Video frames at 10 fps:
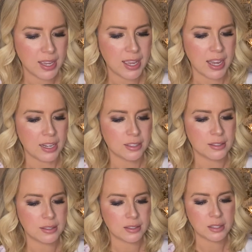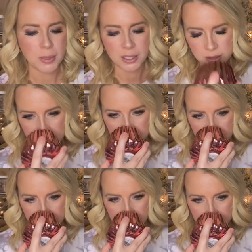And it smells
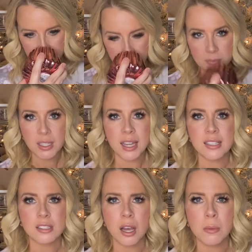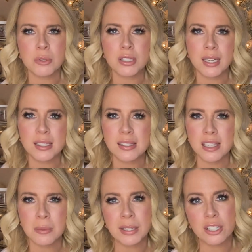nice, almost like a
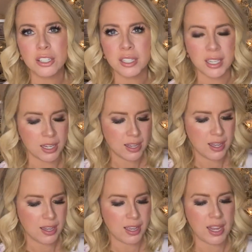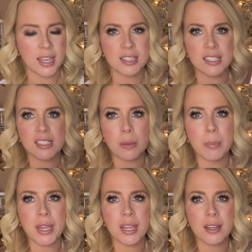cinnamon cookie. And this is a
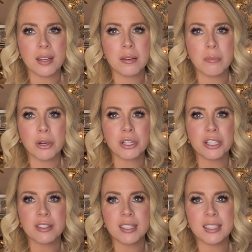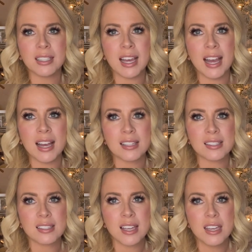pink mercury
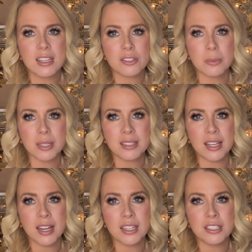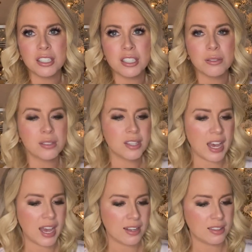glass. So I'm excited to use
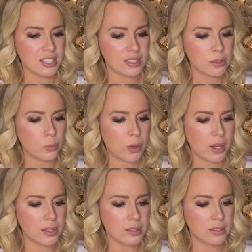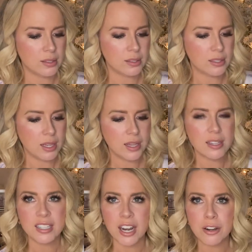that. This was
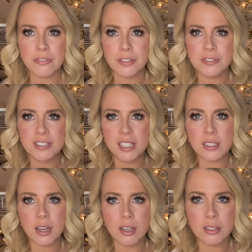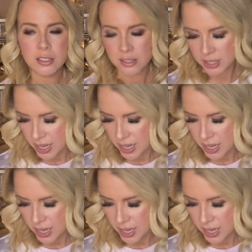$10 or $15.